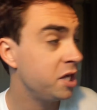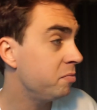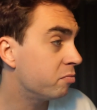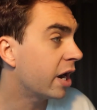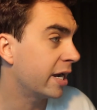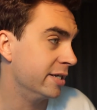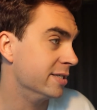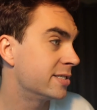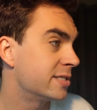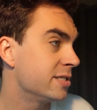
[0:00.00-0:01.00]
In
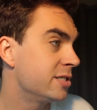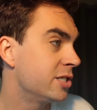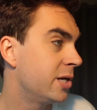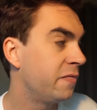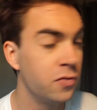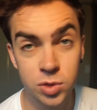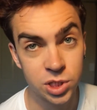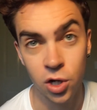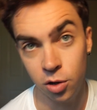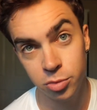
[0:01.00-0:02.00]
brackets, full
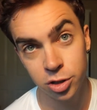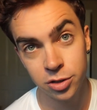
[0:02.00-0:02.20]
stop.